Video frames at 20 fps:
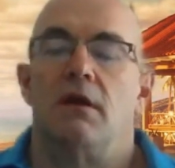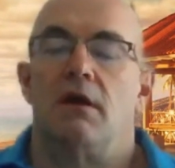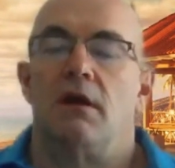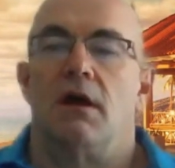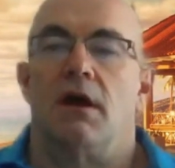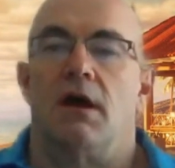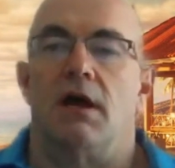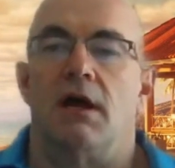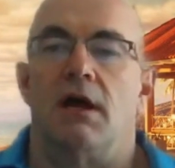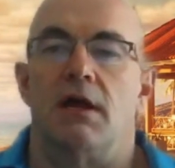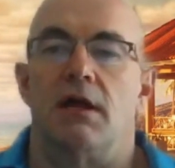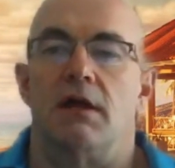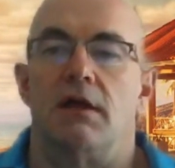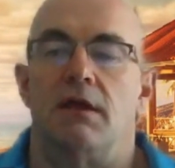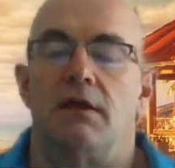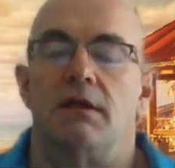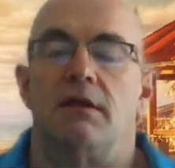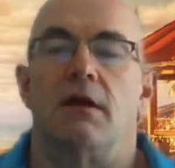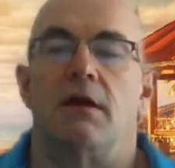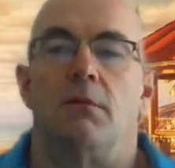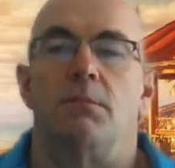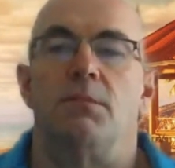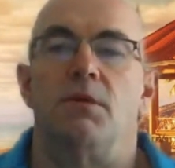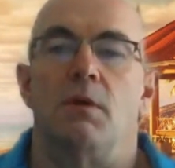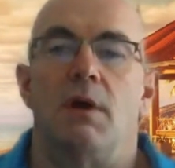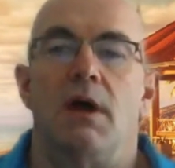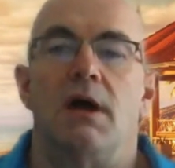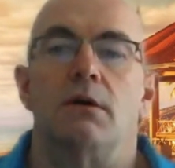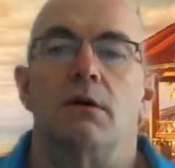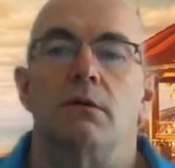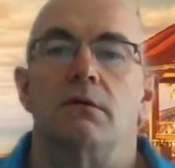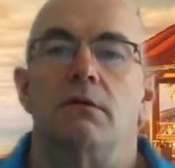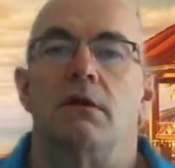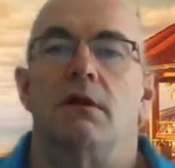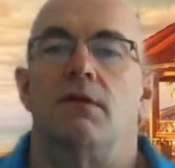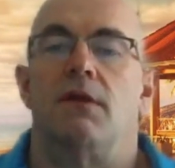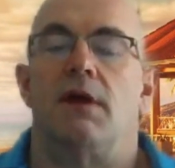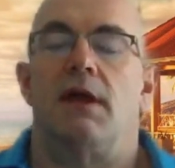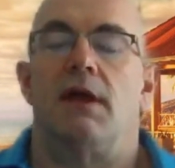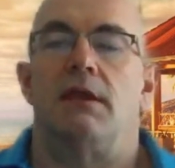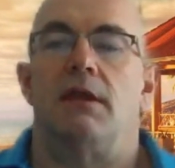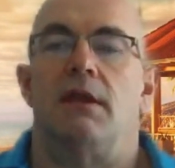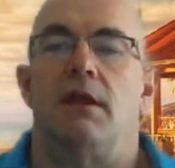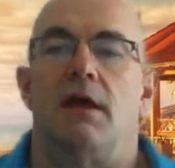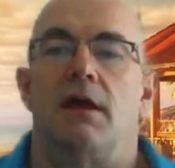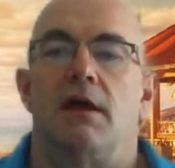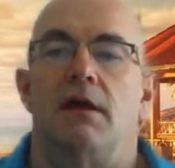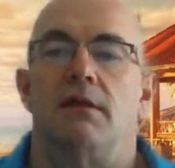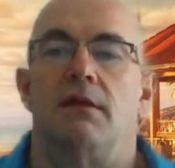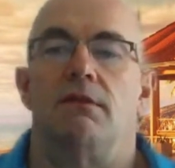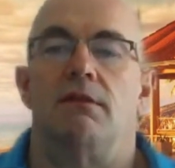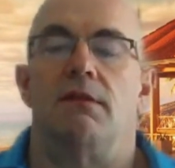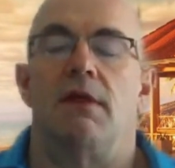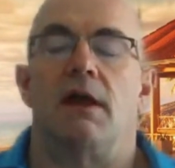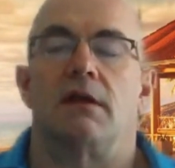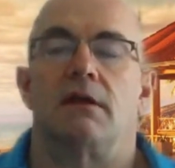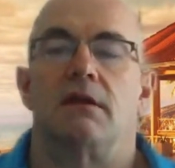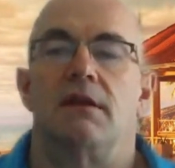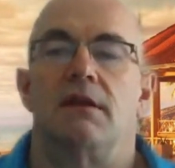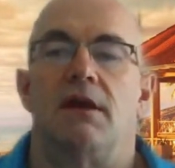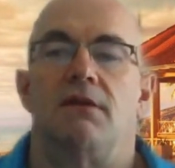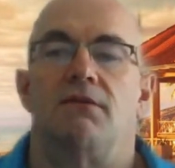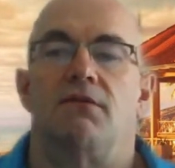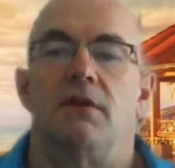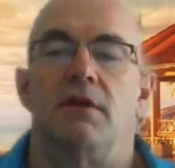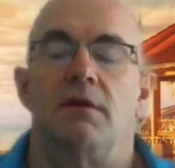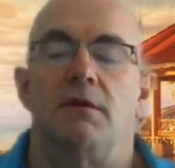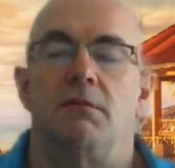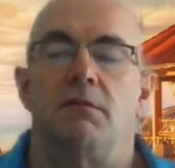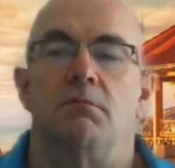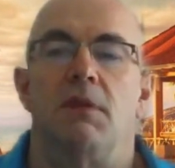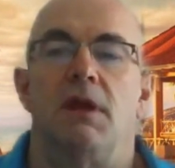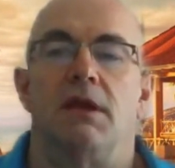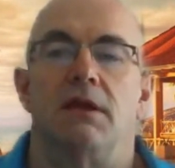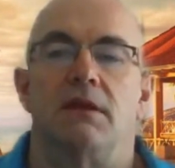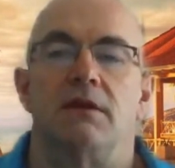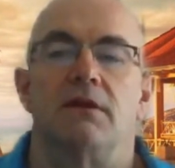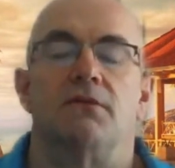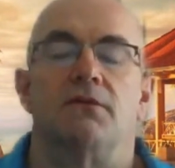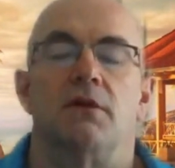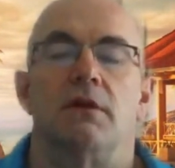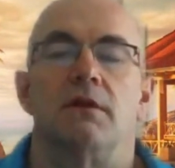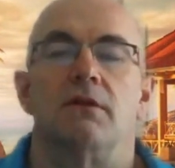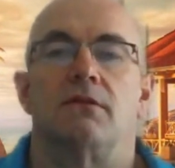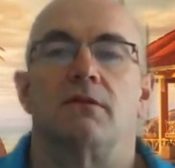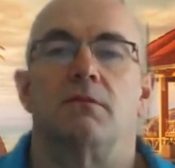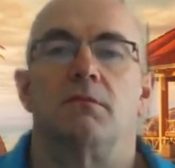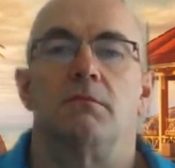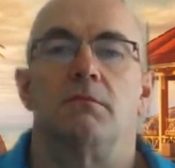and help you out, then that can definitely make a difference.